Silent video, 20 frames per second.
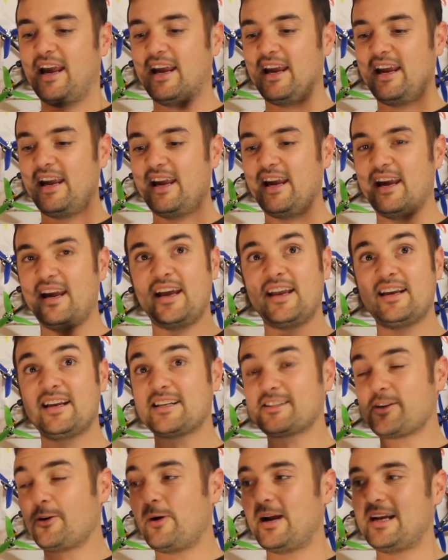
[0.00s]
and
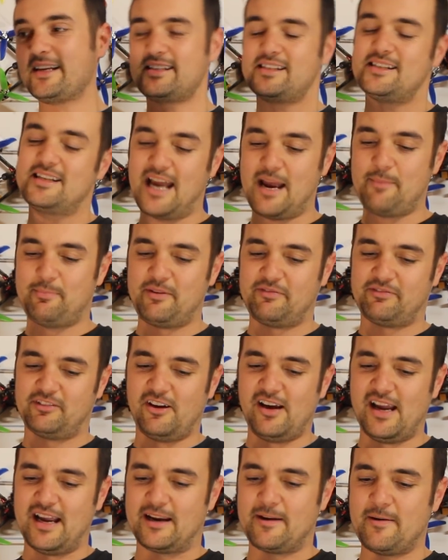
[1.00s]
as always, happy
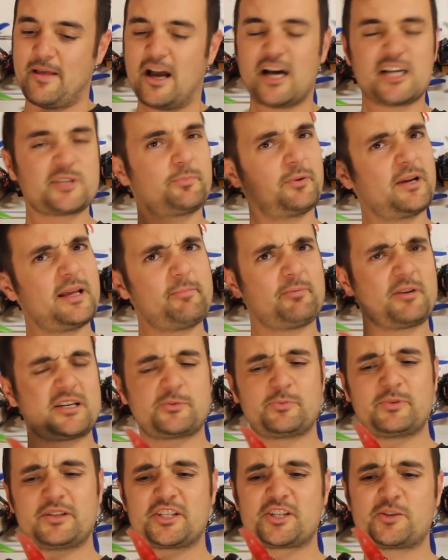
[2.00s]
flying. I was pretty
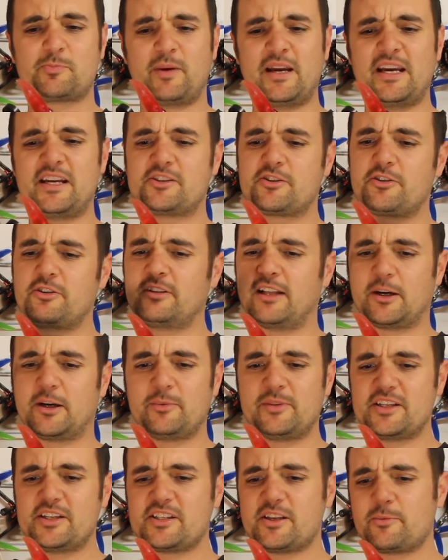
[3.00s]
impressed with the speed too, like
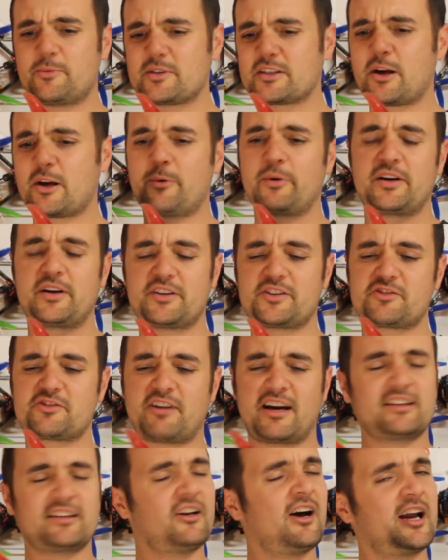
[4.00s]
when this thing was going in a
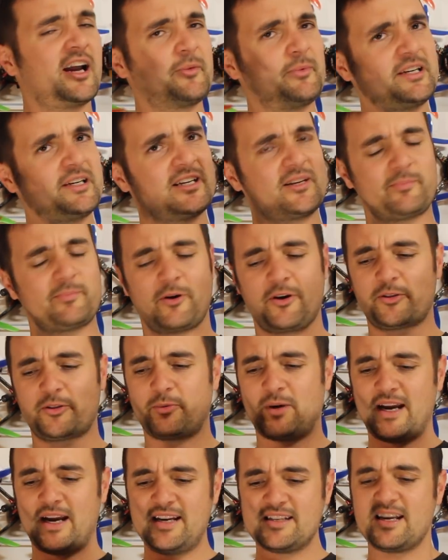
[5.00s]
straight line and we did it both
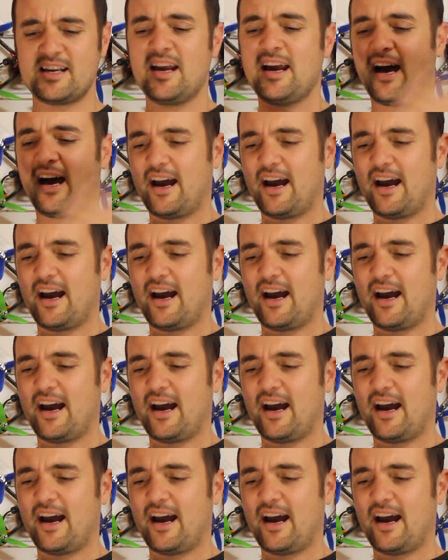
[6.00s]
ways.